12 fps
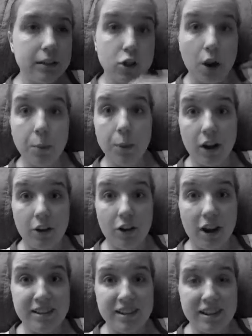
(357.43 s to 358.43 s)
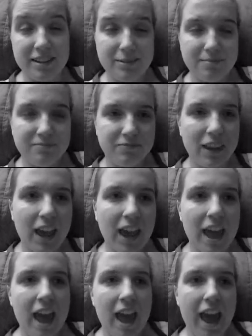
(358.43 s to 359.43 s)
So I went on Craigslist.
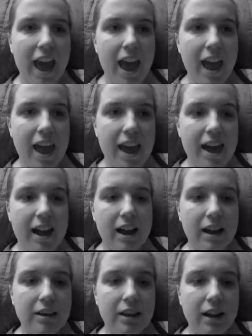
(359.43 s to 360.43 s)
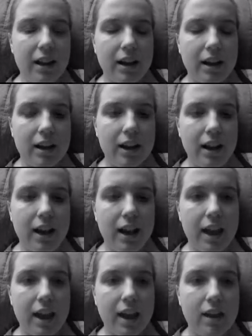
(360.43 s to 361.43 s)
And
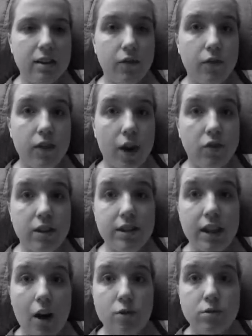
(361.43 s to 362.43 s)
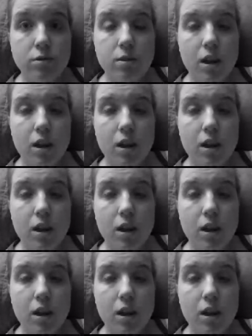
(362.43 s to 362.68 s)
I found this house,